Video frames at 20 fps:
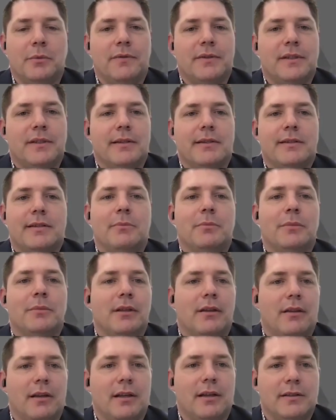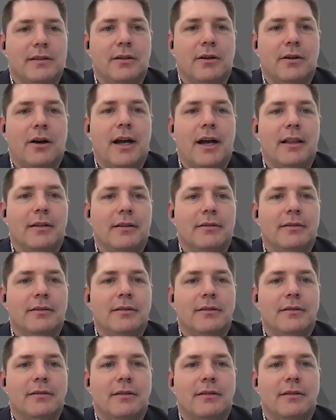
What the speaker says: We've seen similar things in Ireland,